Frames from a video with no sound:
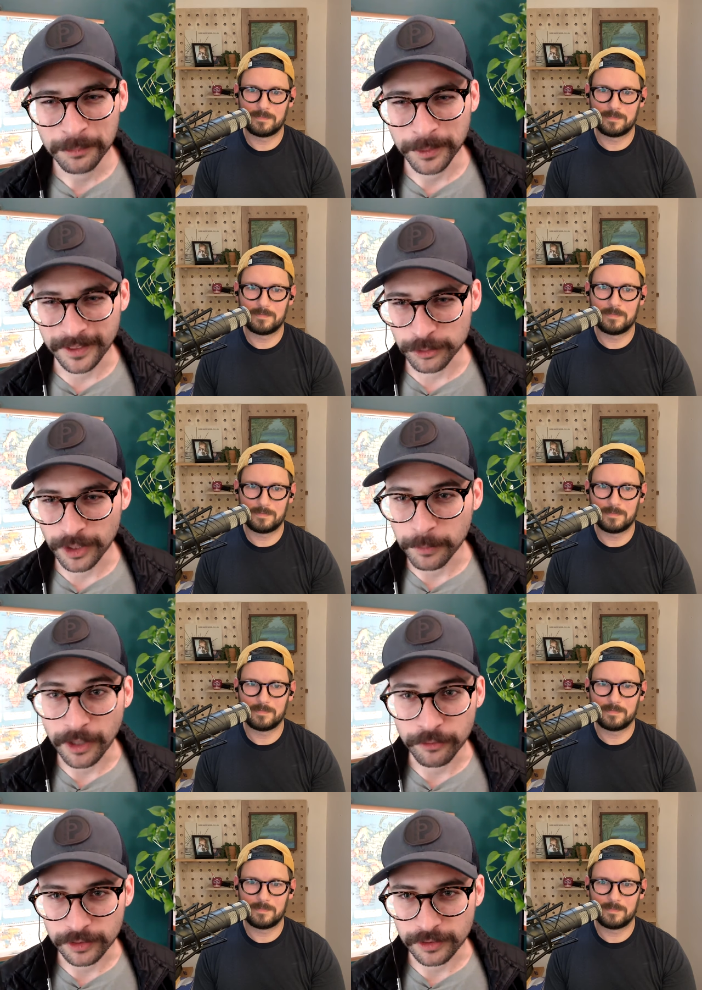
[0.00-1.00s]
Speaker 1: because what i'm
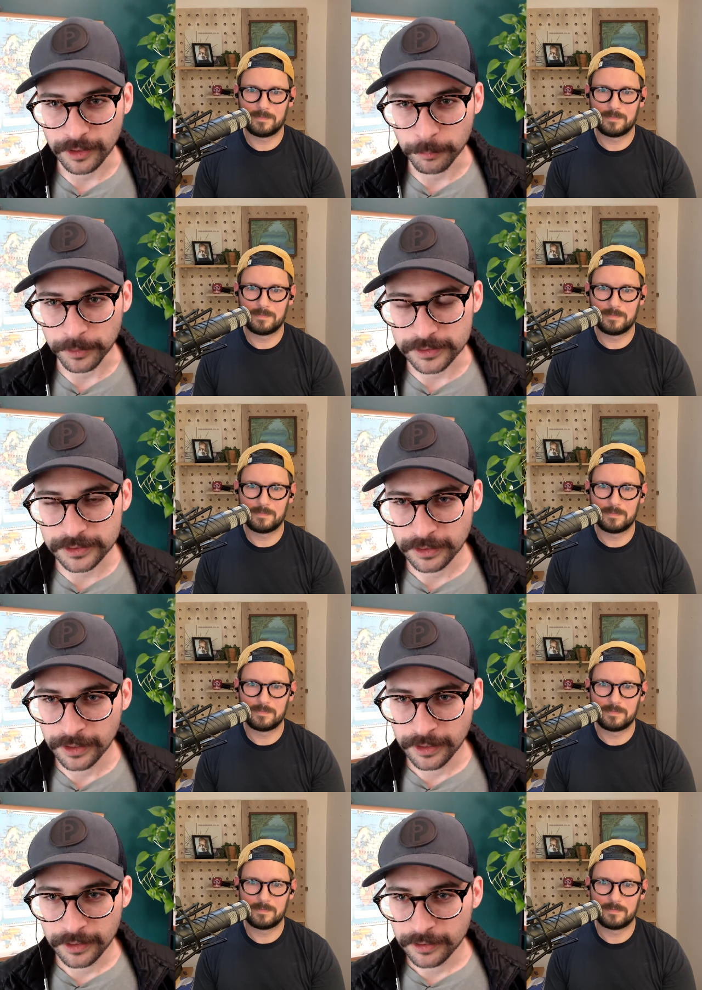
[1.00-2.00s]
offering to them is
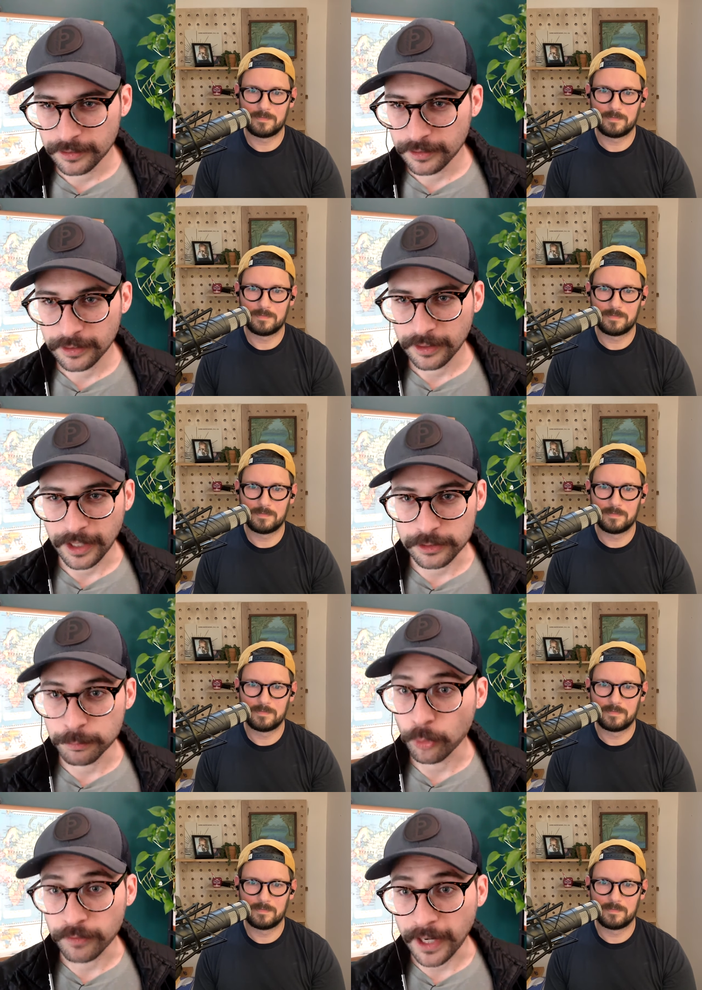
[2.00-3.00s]
is
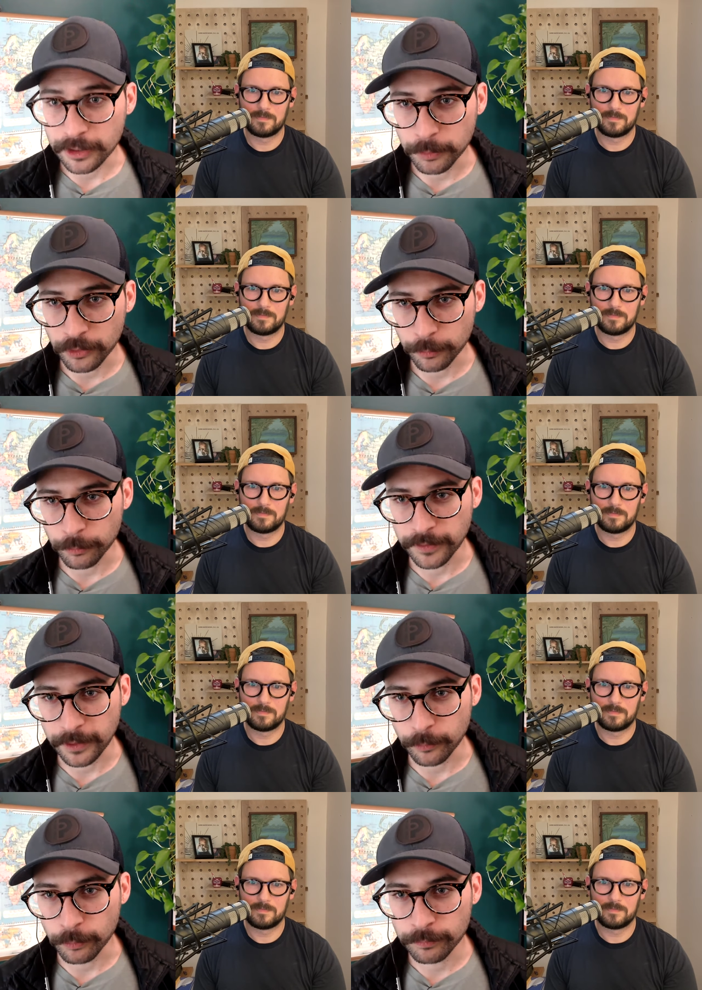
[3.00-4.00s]
more valuable than
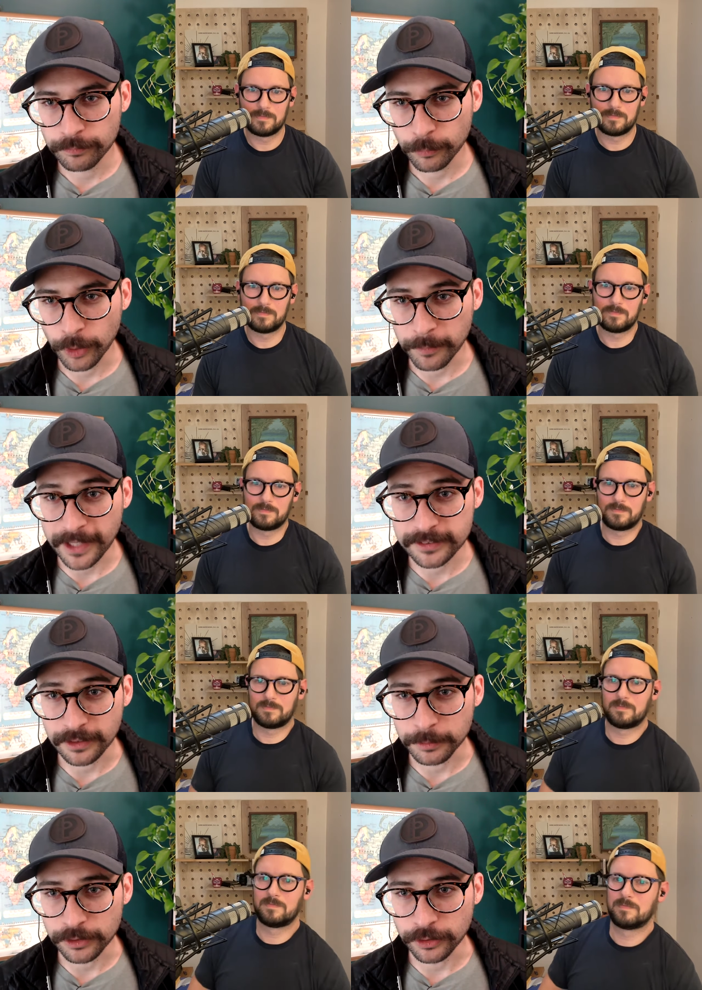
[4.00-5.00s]
than what i'm asking
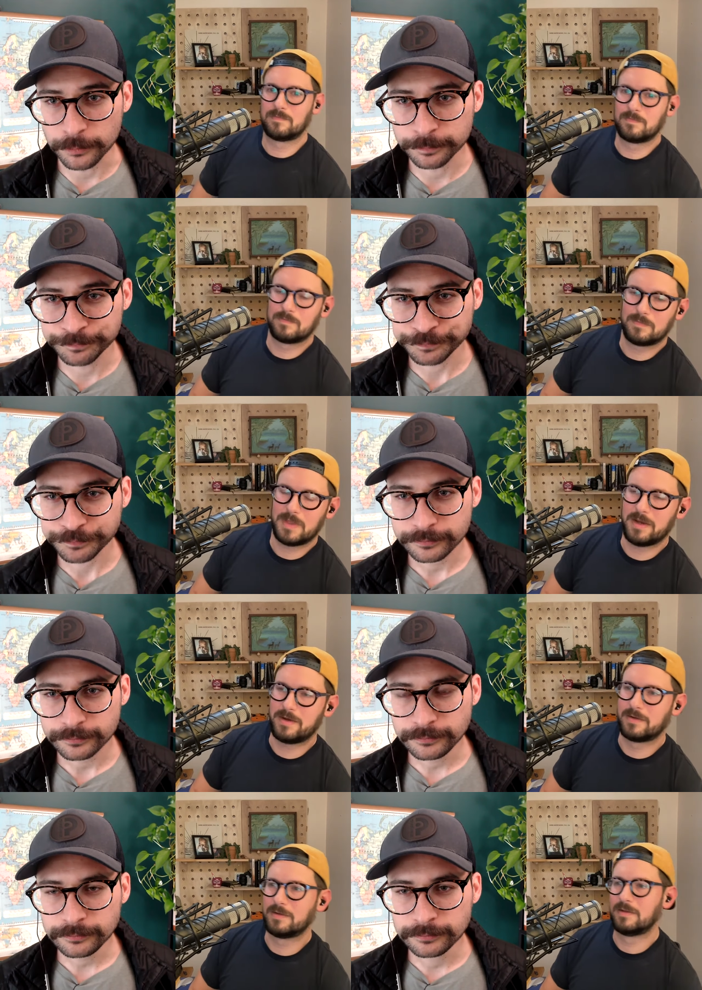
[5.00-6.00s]
them to do
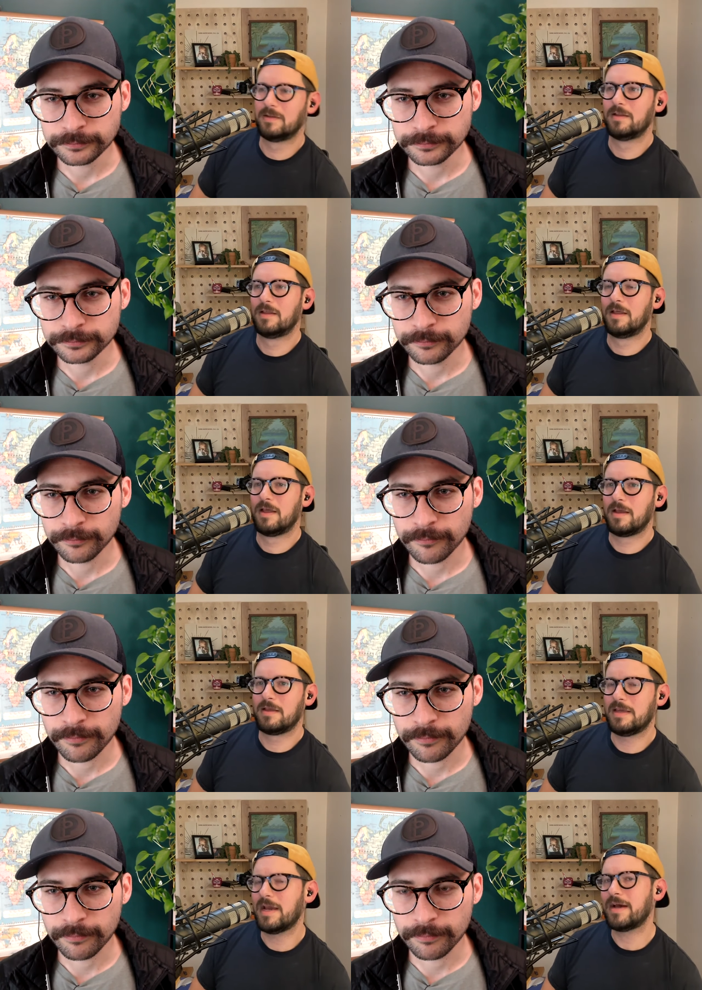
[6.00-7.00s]
Speaker 2: yeah
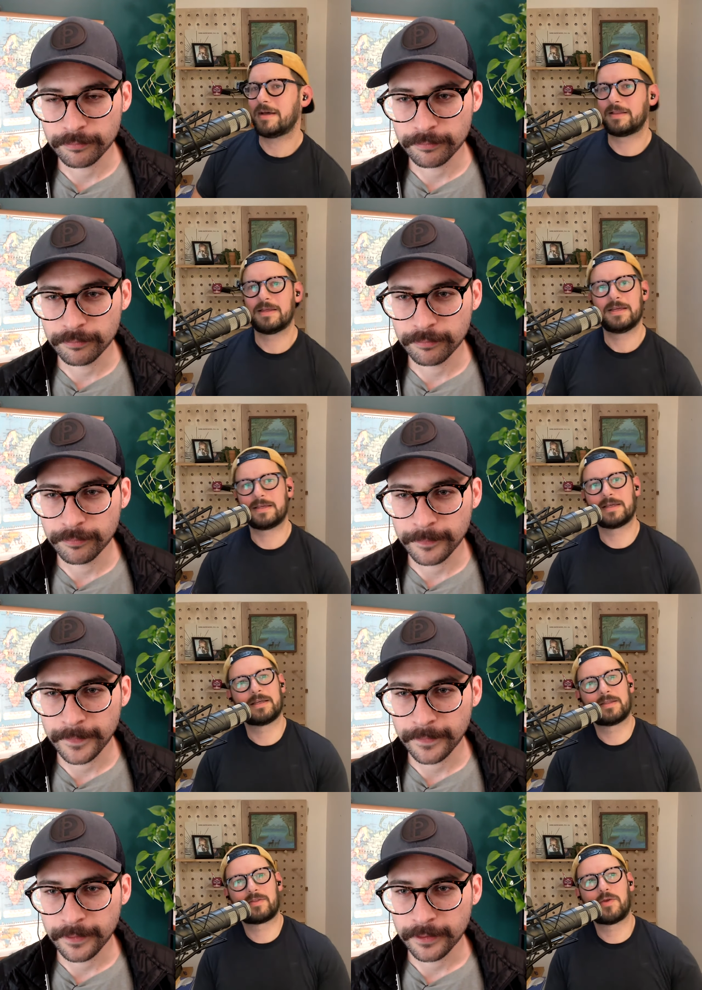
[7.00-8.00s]
yeah like
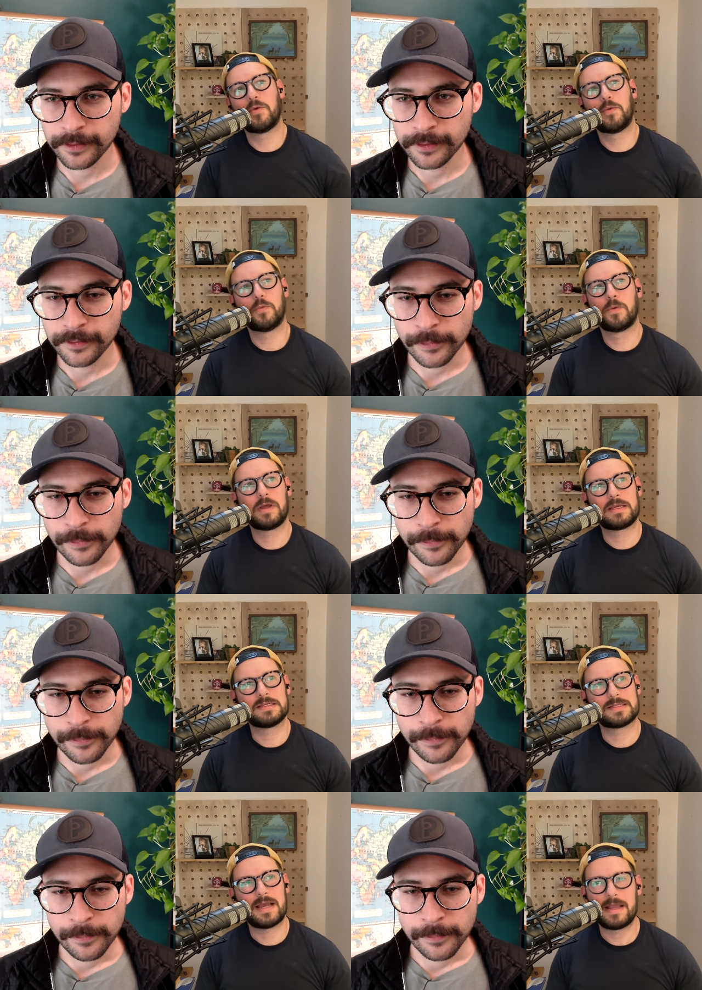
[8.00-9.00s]
so
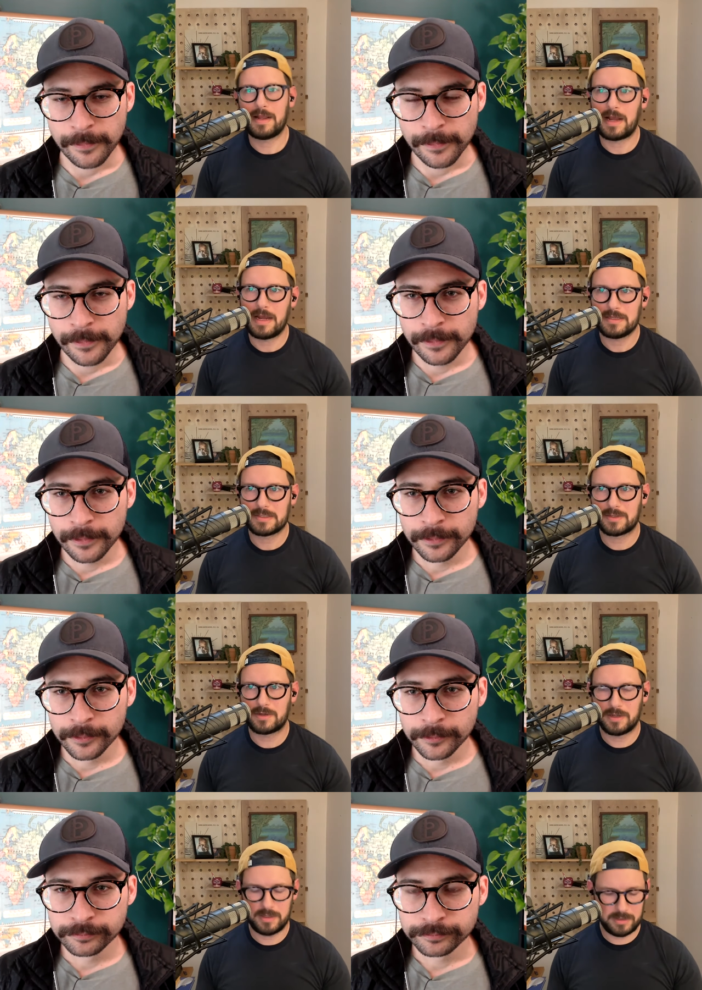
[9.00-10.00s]
because I I
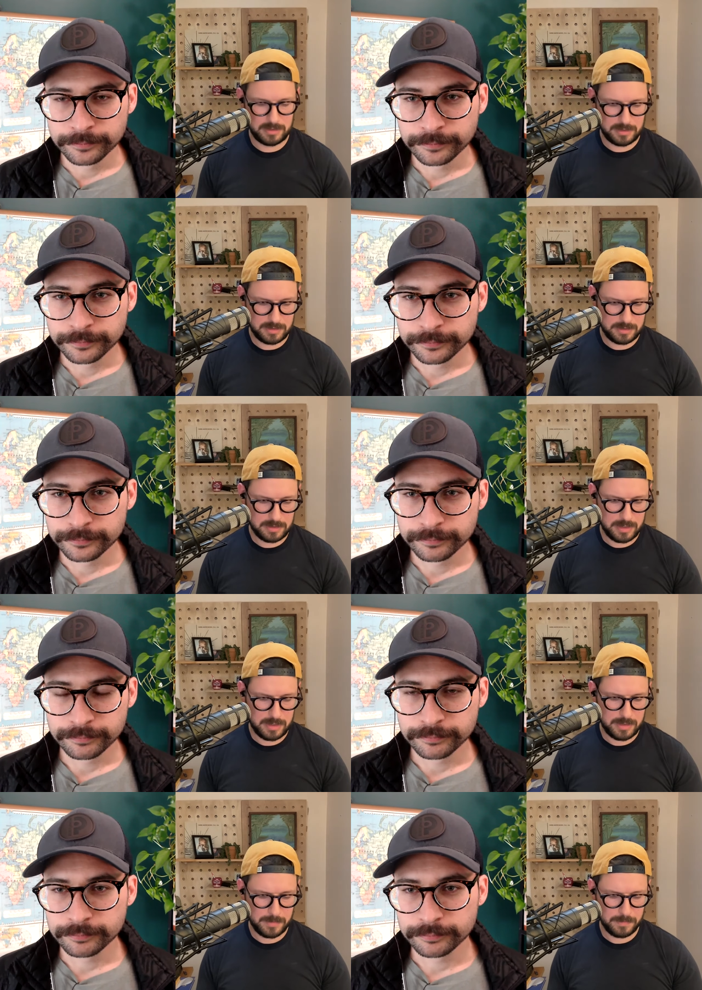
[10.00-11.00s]
started
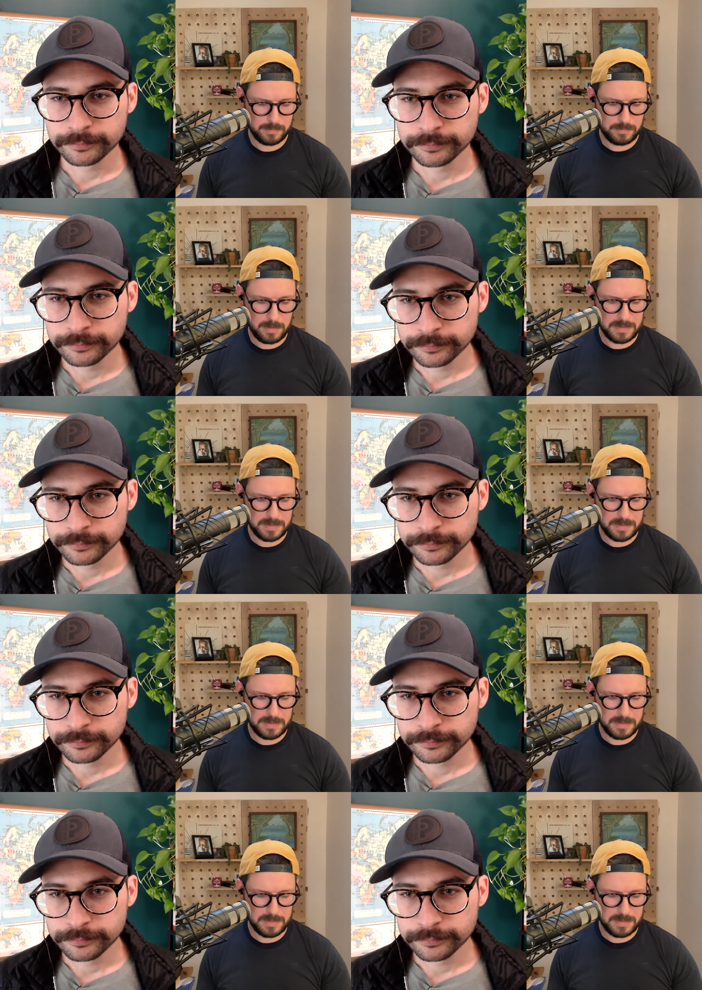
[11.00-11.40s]
um, my